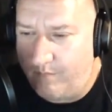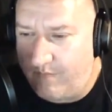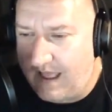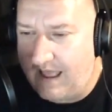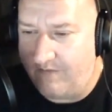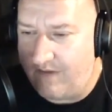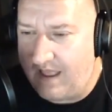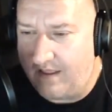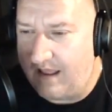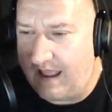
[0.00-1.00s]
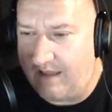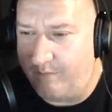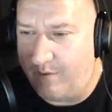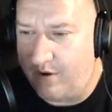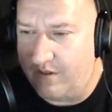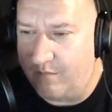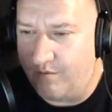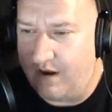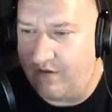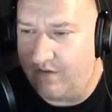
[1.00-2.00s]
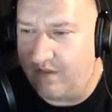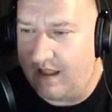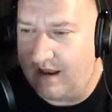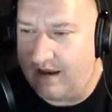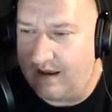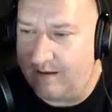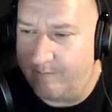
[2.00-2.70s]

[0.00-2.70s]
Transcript: have put on the brakes on that idea.